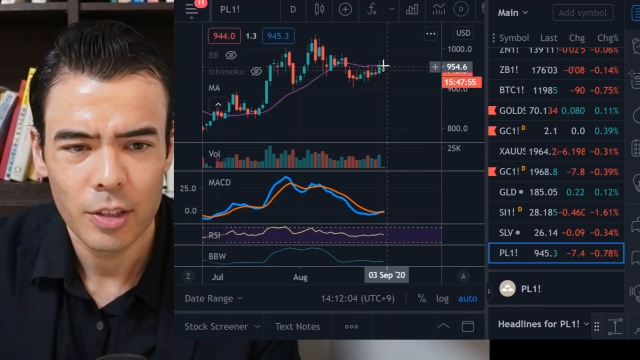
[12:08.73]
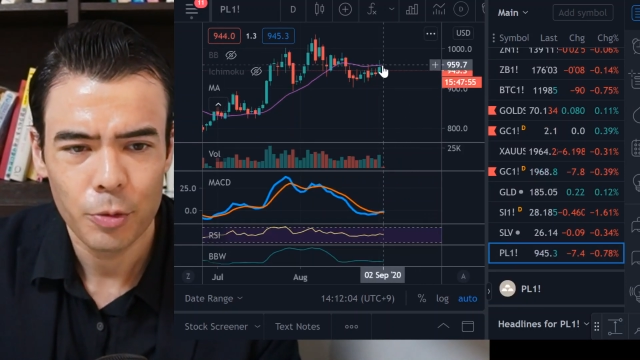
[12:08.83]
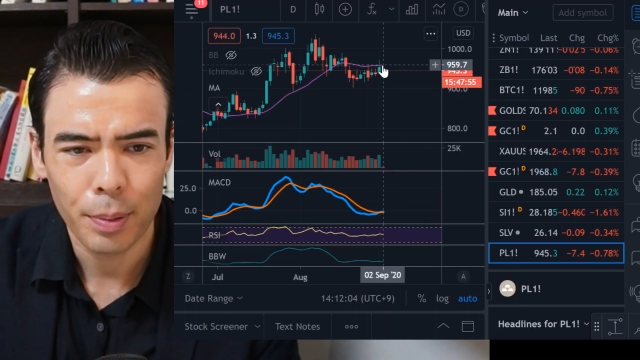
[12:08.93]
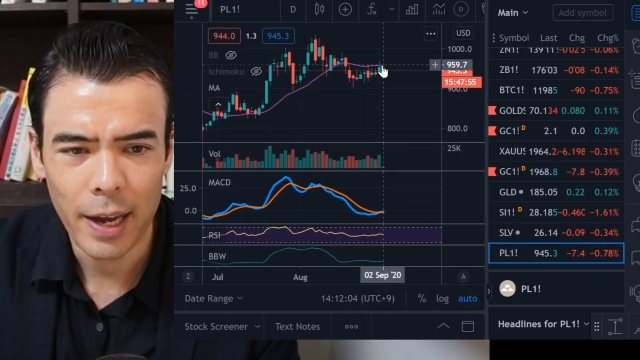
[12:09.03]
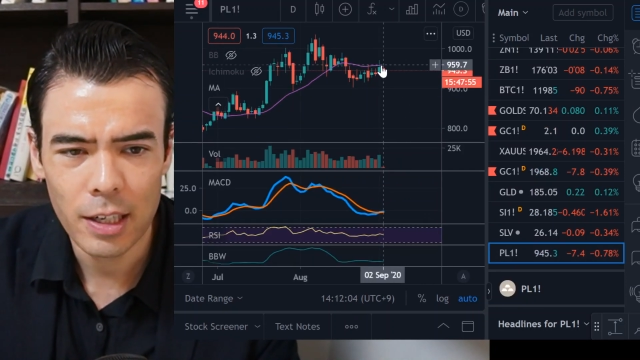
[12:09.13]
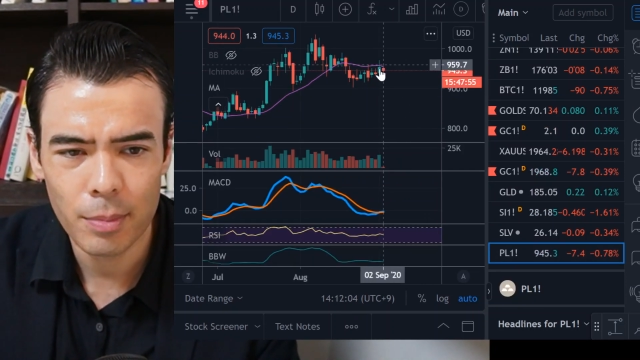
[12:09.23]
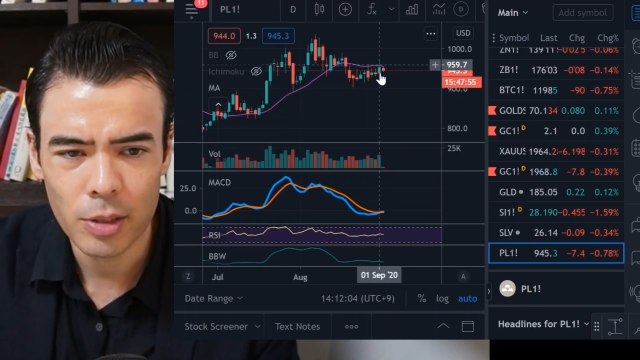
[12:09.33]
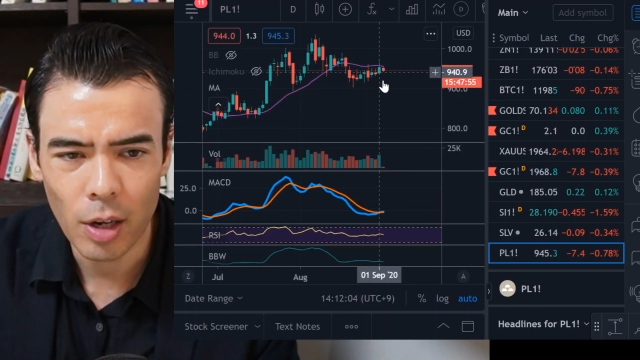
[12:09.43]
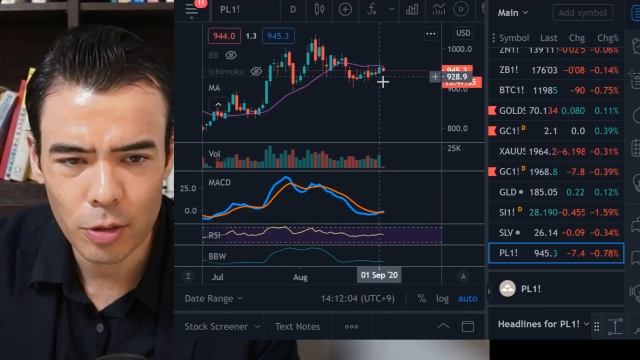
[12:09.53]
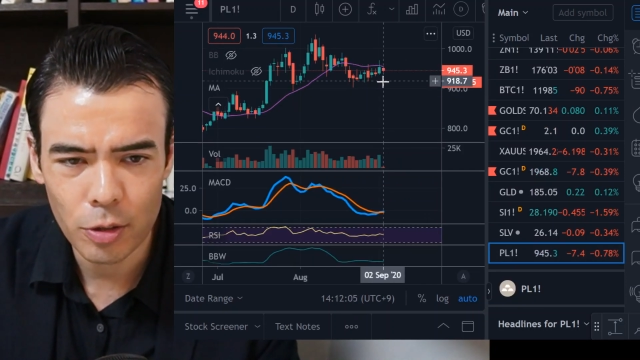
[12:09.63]
Platinum
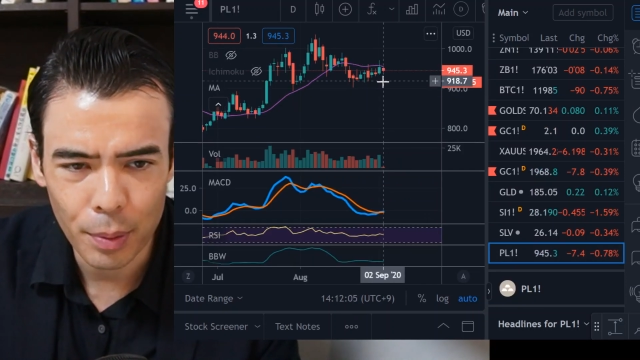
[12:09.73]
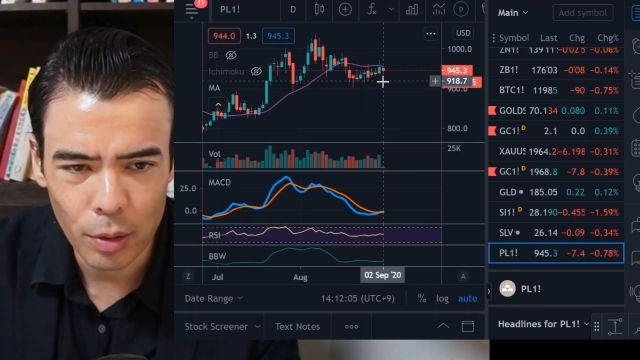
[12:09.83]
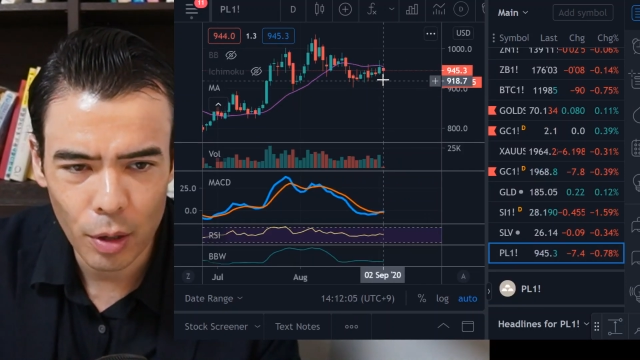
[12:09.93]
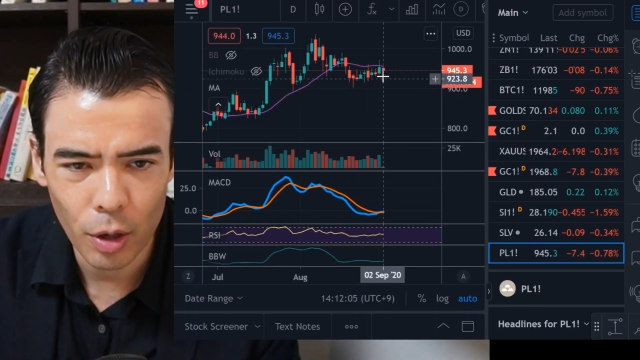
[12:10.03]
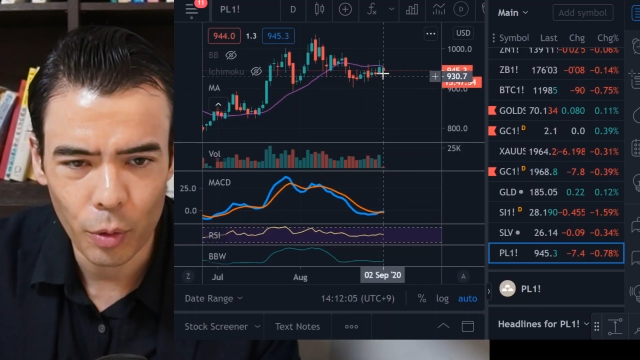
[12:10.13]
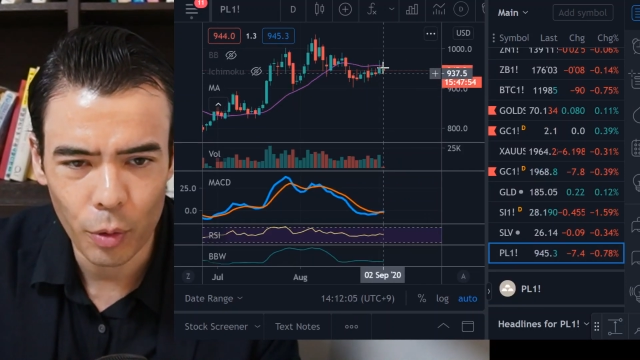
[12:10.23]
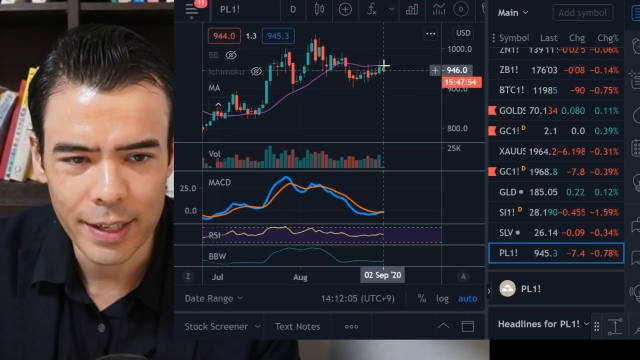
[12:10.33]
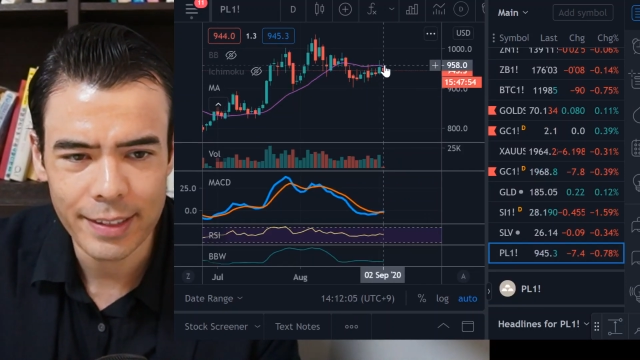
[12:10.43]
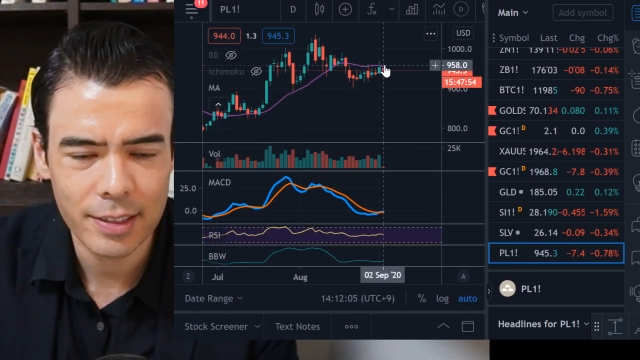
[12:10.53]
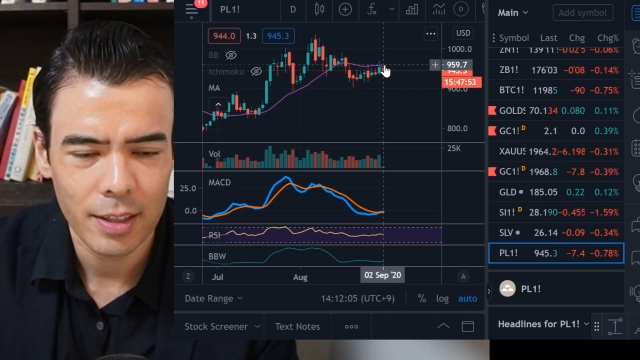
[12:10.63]
is also below
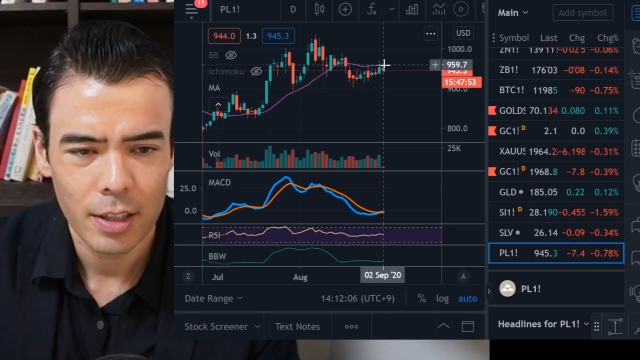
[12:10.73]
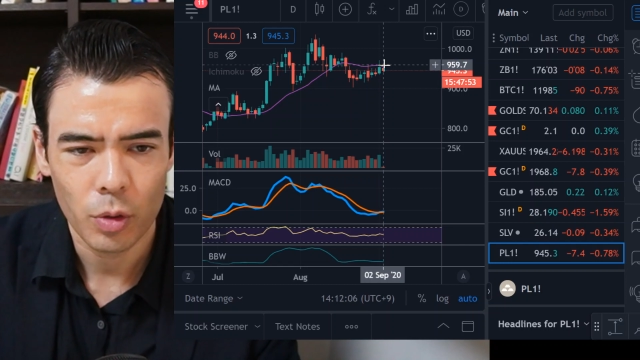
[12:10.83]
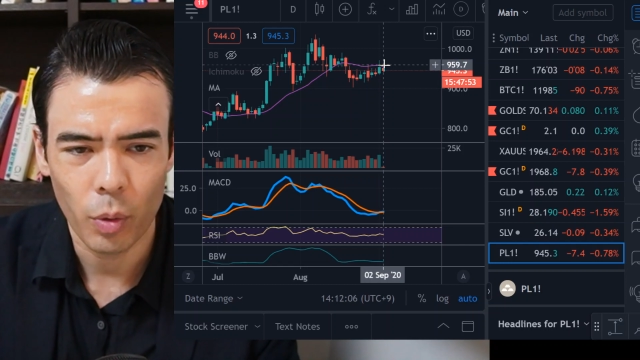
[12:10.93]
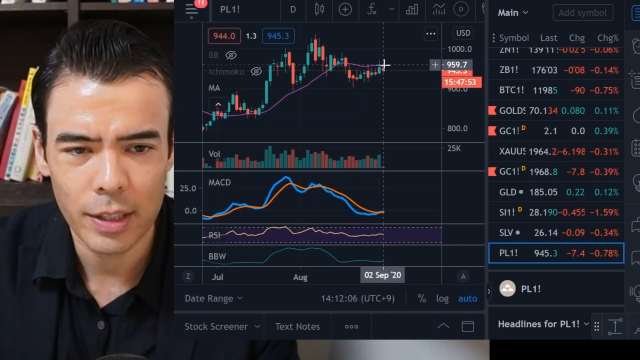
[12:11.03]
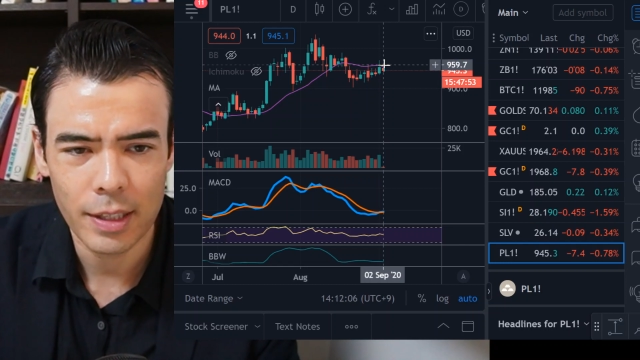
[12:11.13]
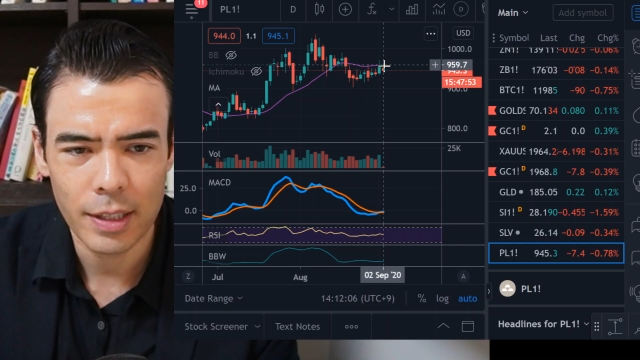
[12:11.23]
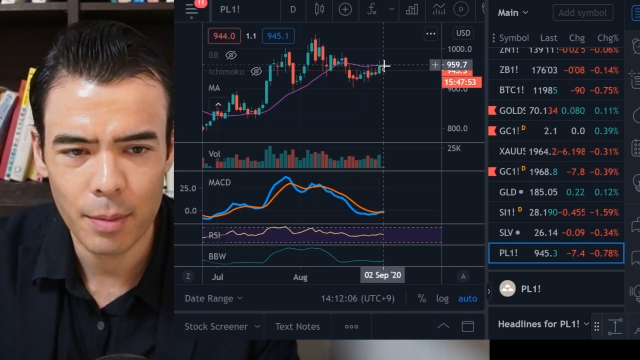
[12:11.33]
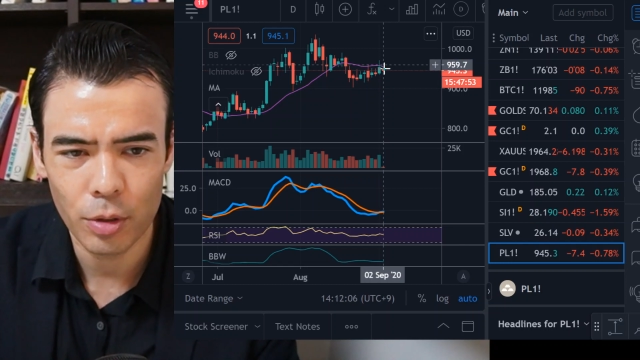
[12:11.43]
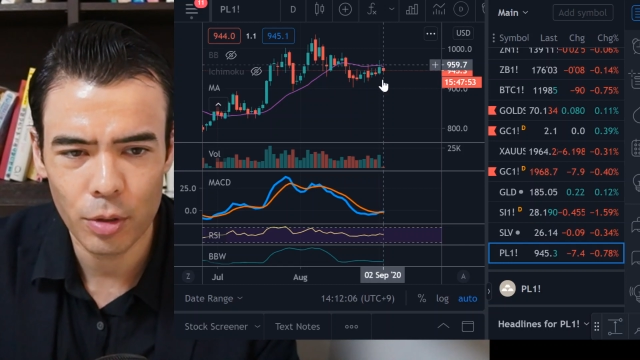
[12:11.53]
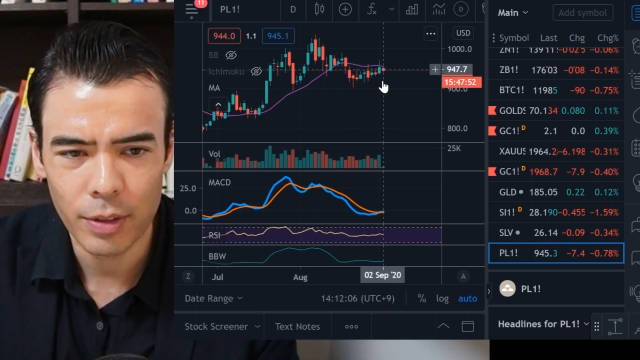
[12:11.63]
its 20 day
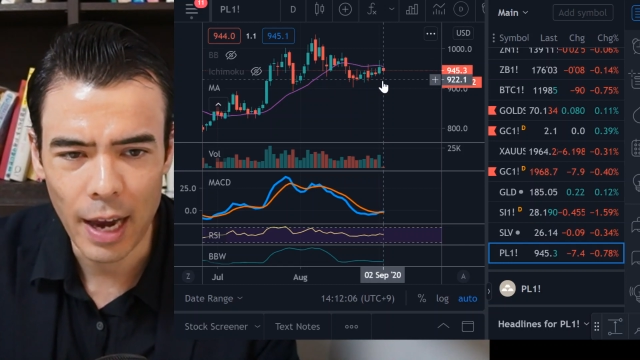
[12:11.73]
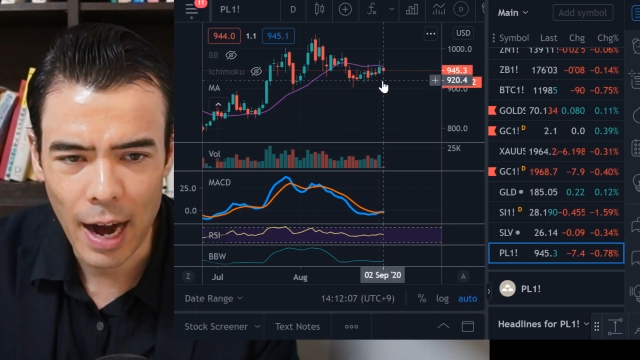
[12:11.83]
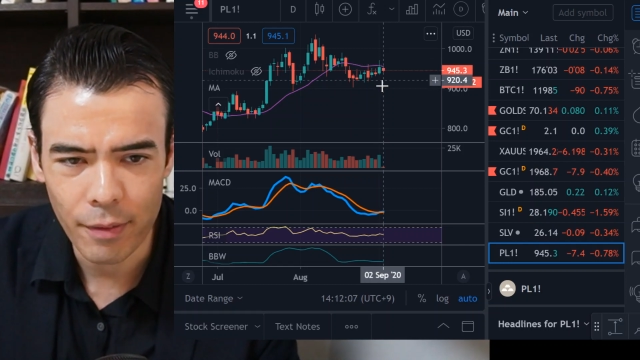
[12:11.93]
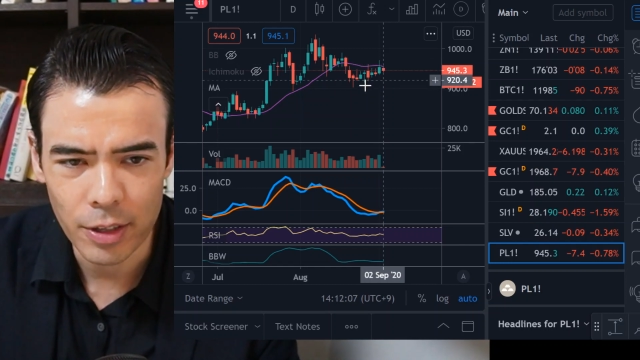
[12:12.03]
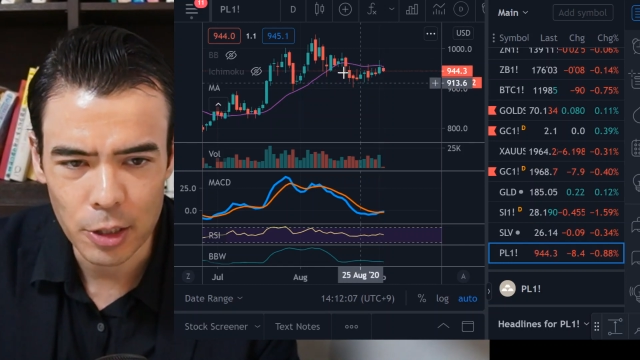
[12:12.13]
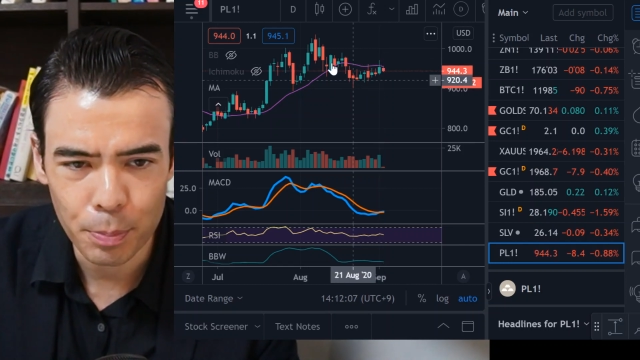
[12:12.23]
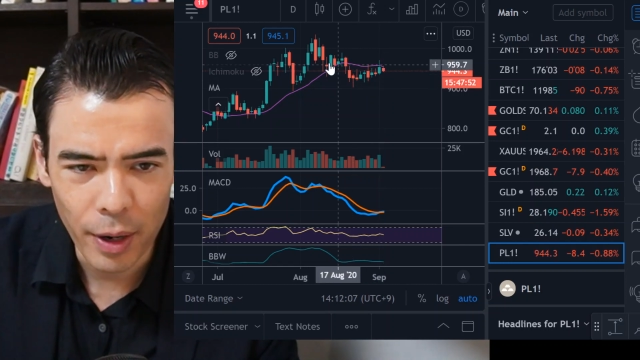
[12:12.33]
moving average,